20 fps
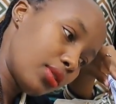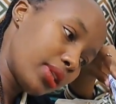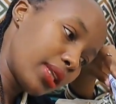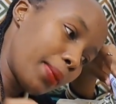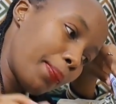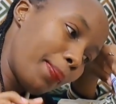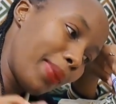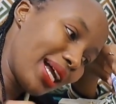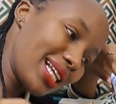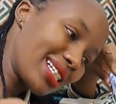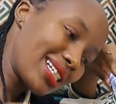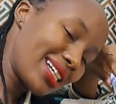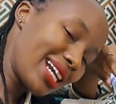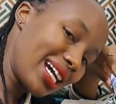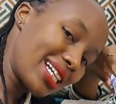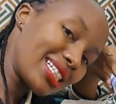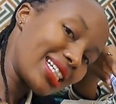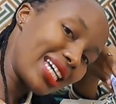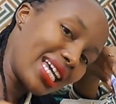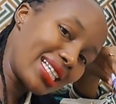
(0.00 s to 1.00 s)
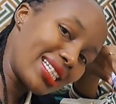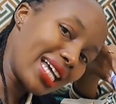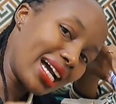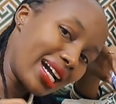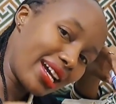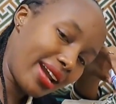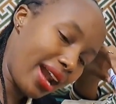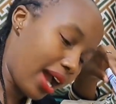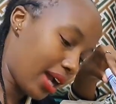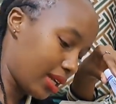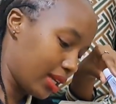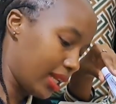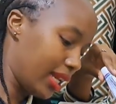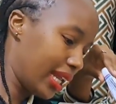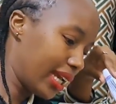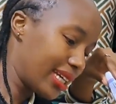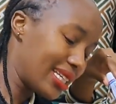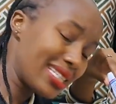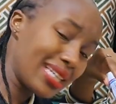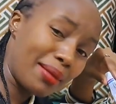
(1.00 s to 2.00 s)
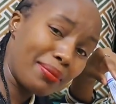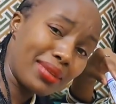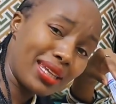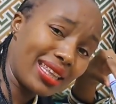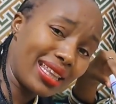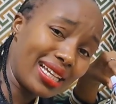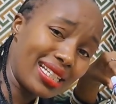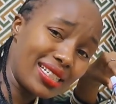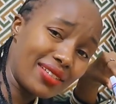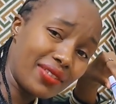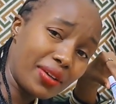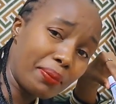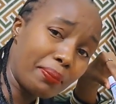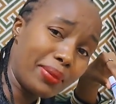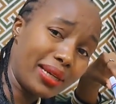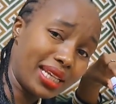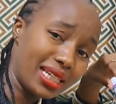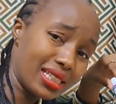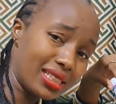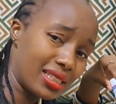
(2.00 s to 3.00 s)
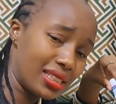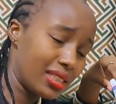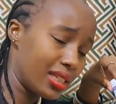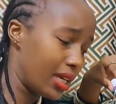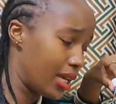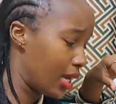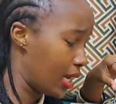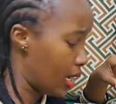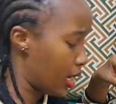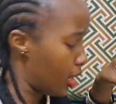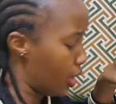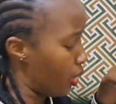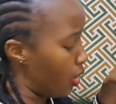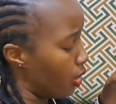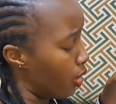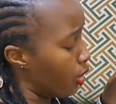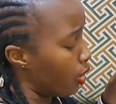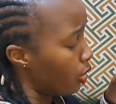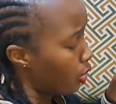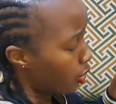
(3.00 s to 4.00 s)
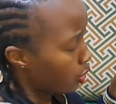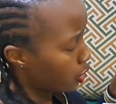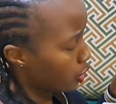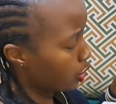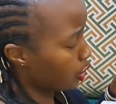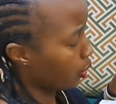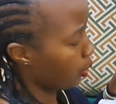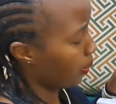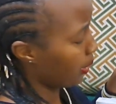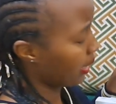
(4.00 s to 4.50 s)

the butt crack, she gets a crack, like something that even bleeds. So